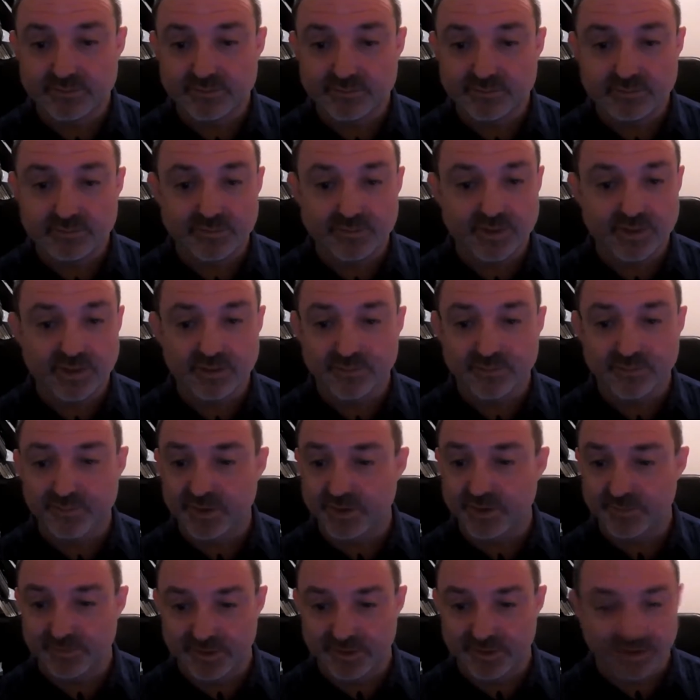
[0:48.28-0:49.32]
No,
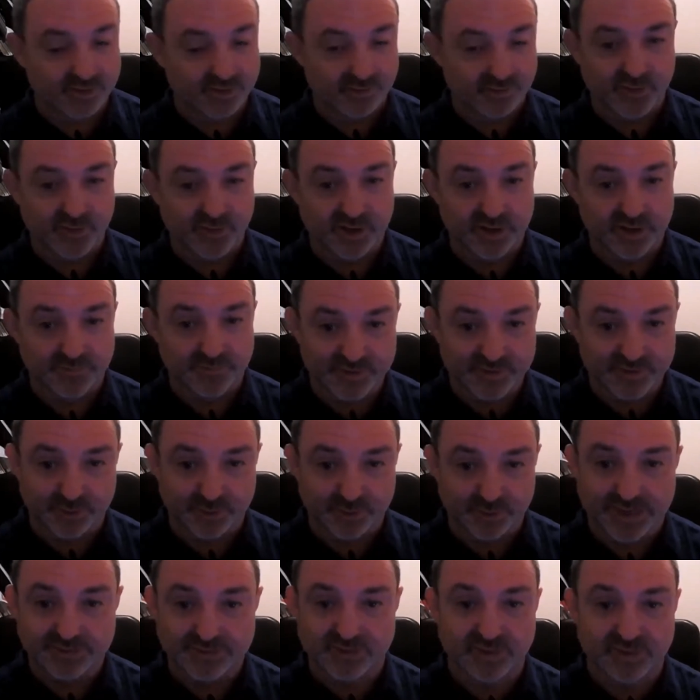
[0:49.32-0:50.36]
neither have I. So
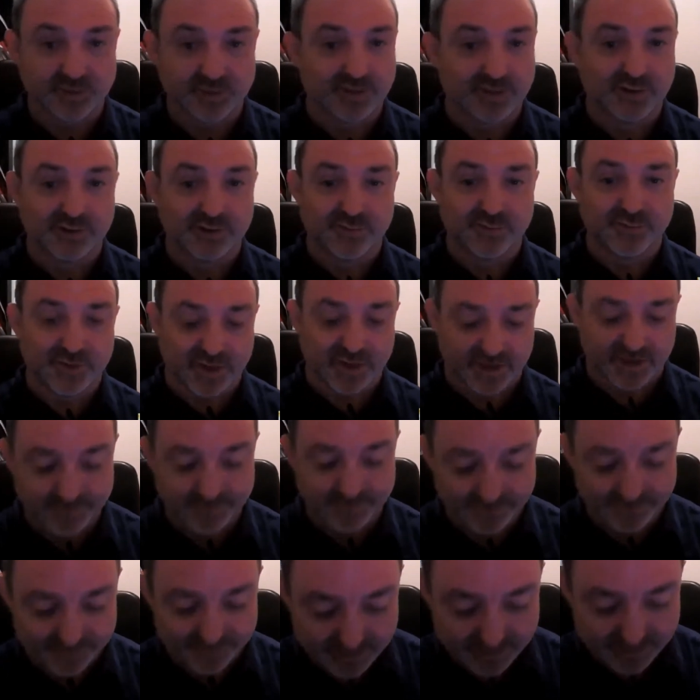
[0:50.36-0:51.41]
we'll have to do it on the fly.
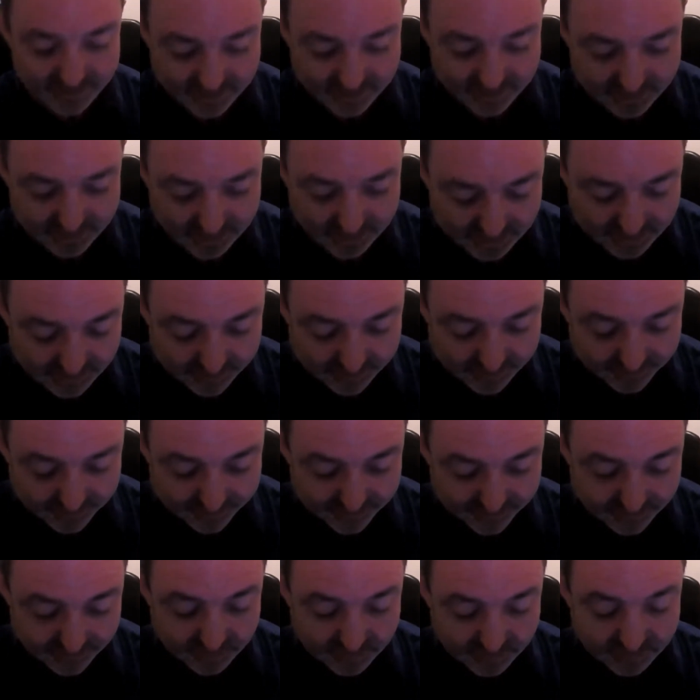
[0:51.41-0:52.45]

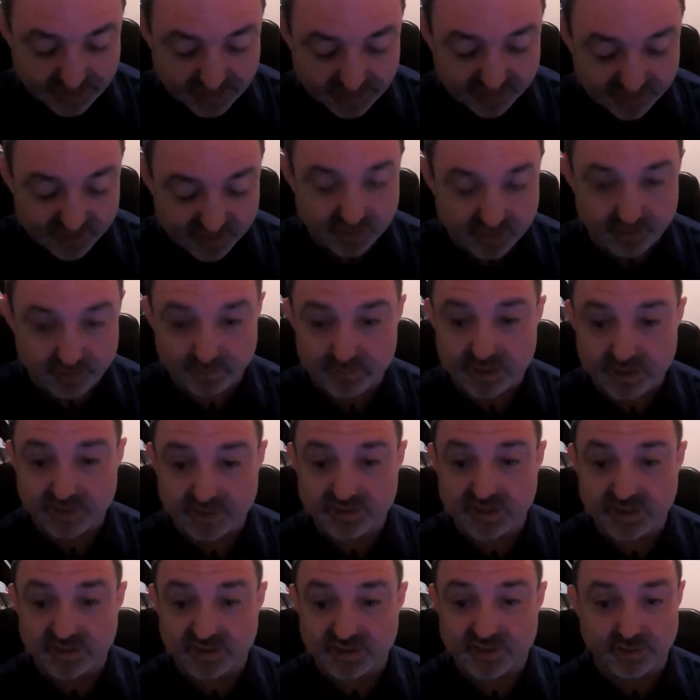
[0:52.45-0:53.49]
Okay, so let's
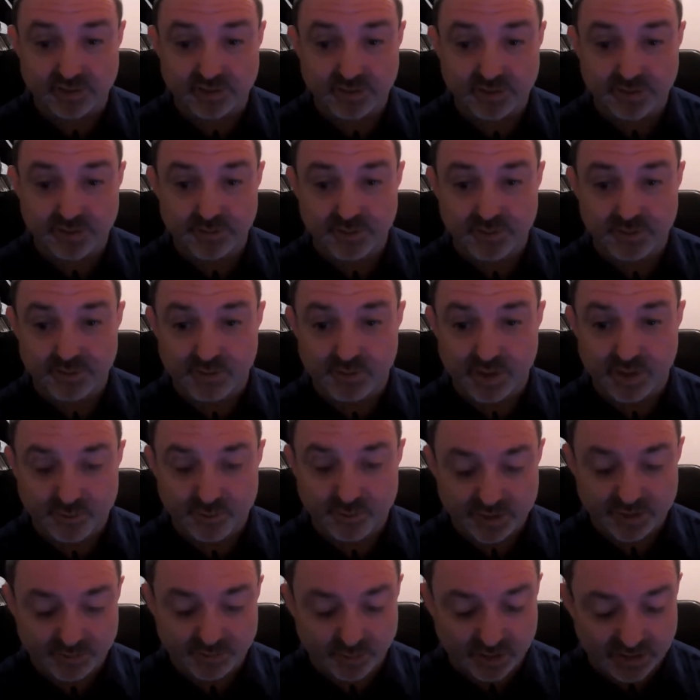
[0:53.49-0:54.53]
get some aroma
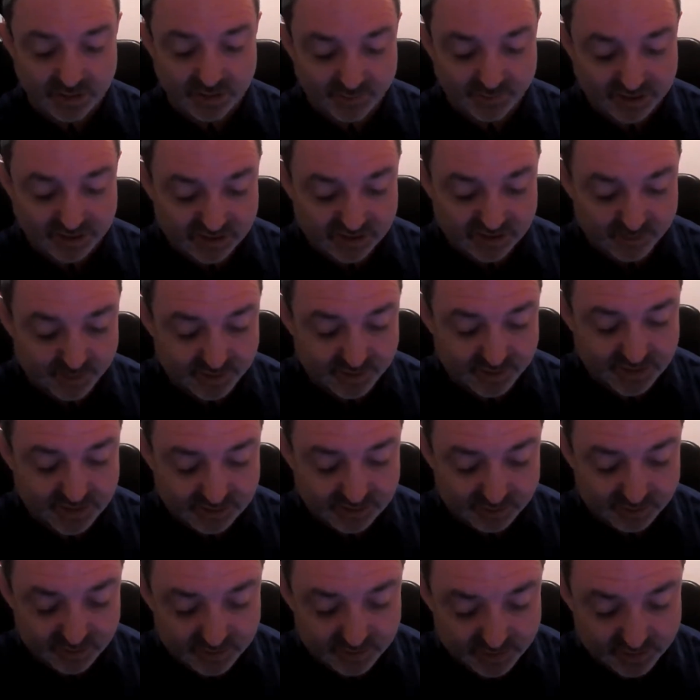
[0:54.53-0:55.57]
in while I read this bit
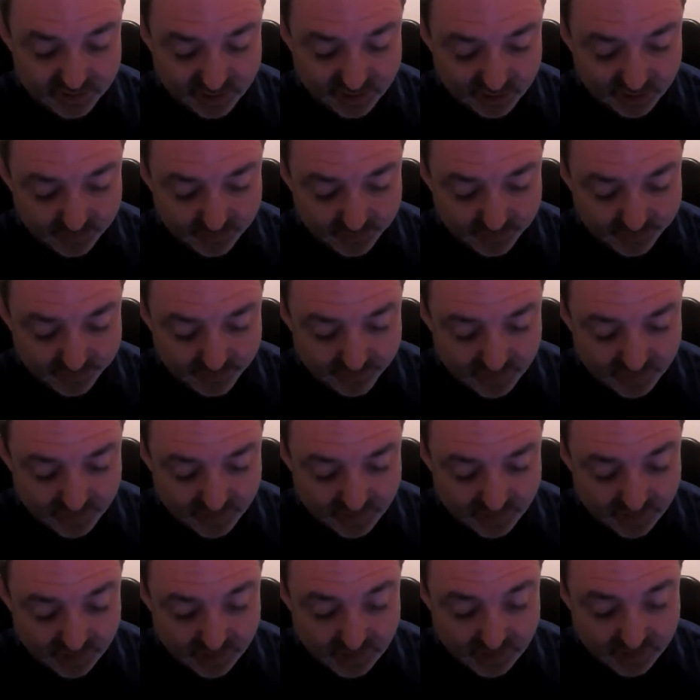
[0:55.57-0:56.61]
out. So
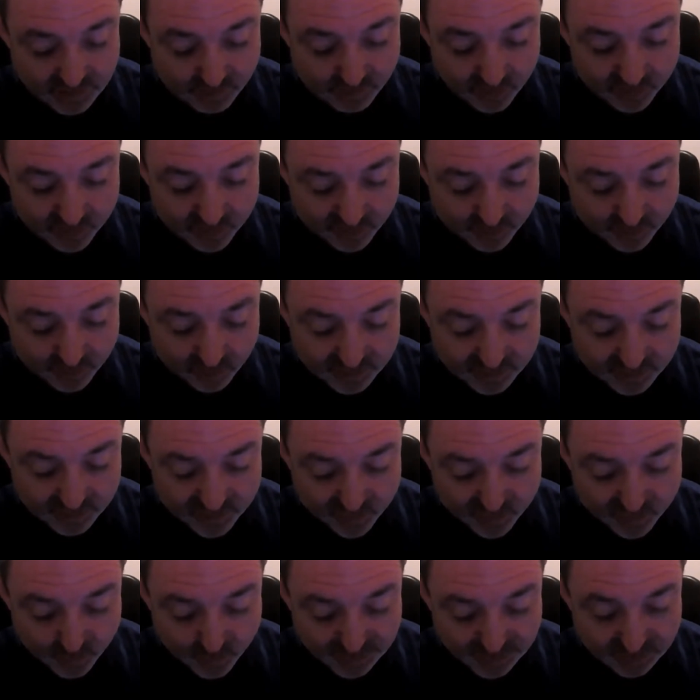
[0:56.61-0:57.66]
moderate malty
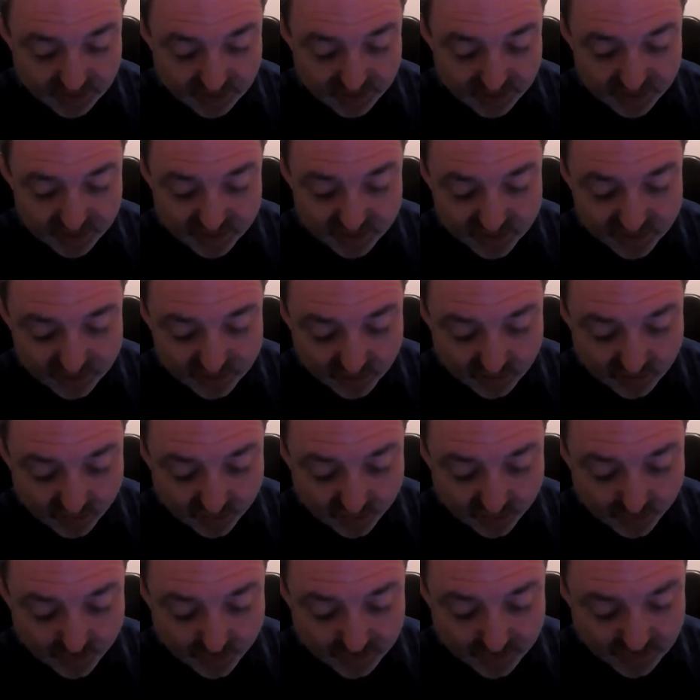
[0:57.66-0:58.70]
sweetness,
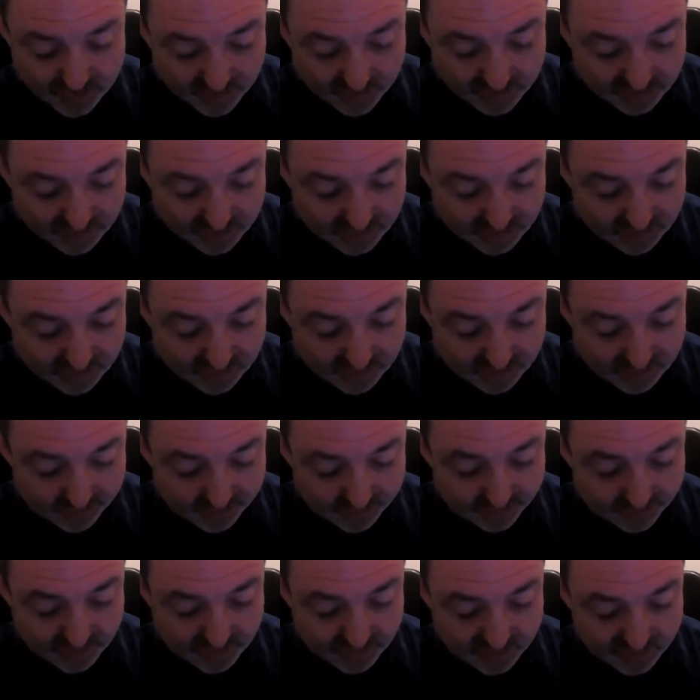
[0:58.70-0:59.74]
off with light
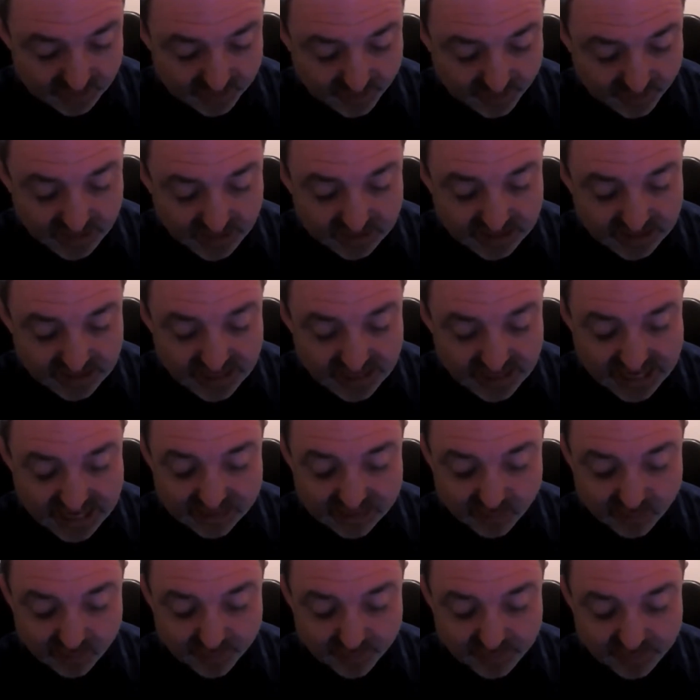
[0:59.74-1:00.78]
notes of honey
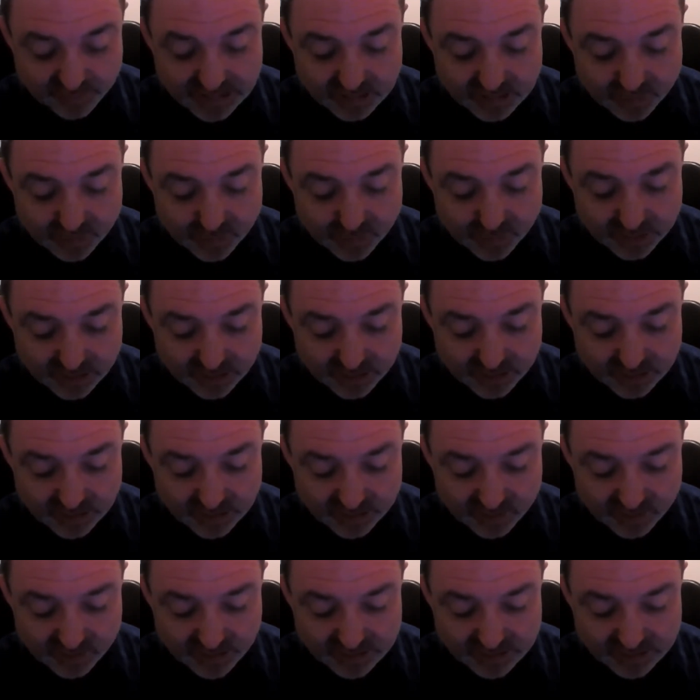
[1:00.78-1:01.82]
and or vanilla with light,
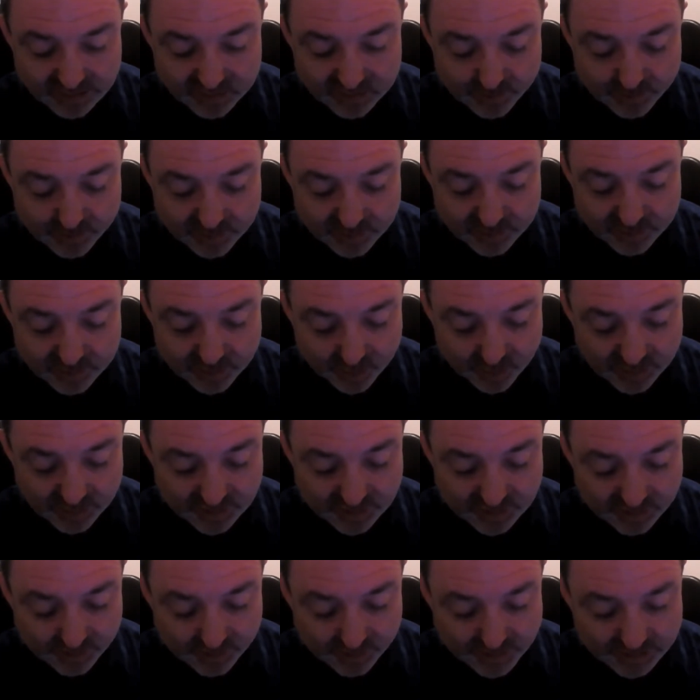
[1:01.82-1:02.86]
grainy, spicy, wheaty
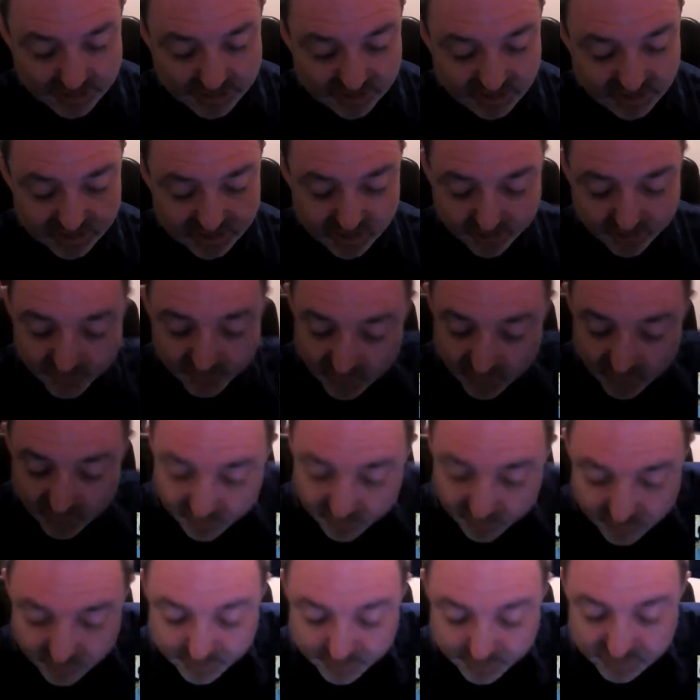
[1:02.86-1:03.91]
aromatics, off
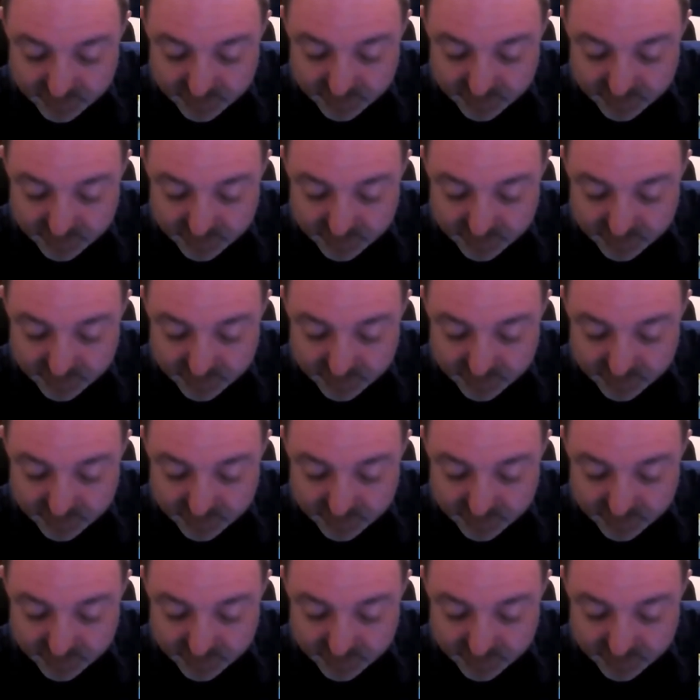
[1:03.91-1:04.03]
with a bit of